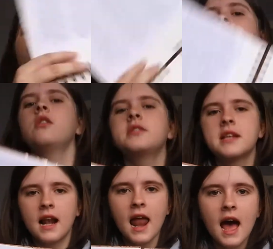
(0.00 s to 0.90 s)
Wiggles
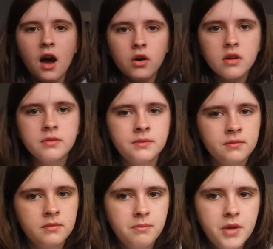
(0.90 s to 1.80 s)
the clown.
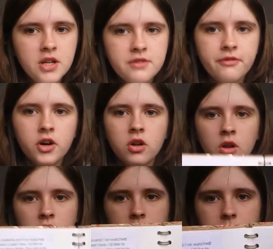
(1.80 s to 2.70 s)
Beautiful,
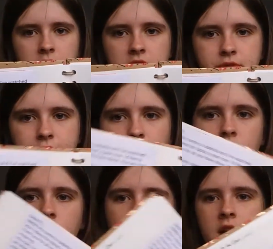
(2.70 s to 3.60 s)

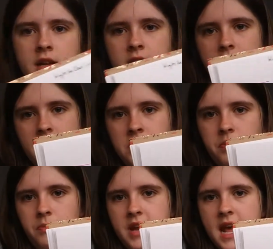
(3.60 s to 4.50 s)
beautiful.
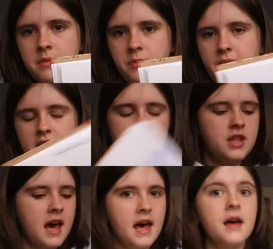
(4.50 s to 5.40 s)
Little name and badge
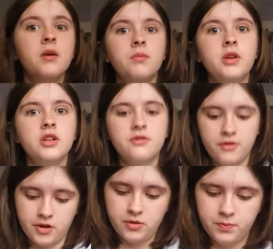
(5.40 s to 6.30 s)
there.
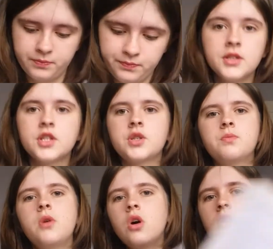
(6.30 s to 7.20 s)
Beautiful.
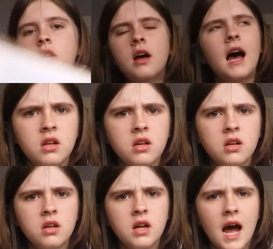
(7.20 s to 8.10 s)
Small.
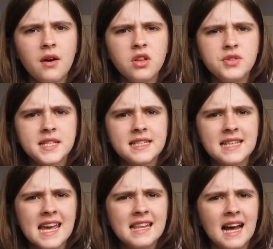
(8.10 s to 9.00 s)
How do you
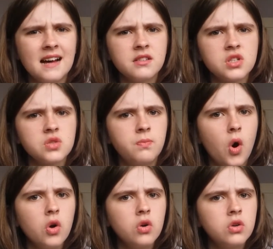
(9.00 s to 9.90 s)
say that?
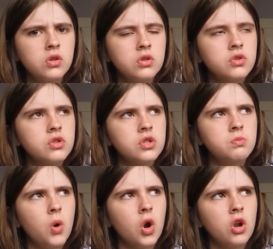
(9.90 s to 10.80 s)
Small?
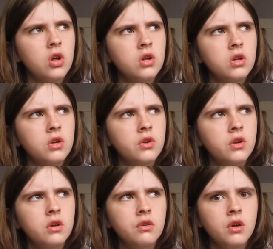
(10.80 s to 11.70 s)
Small.
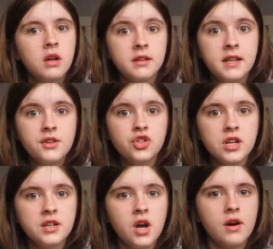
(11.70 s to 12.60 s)

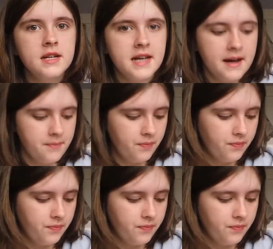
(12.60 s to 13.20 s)
Literally no idea.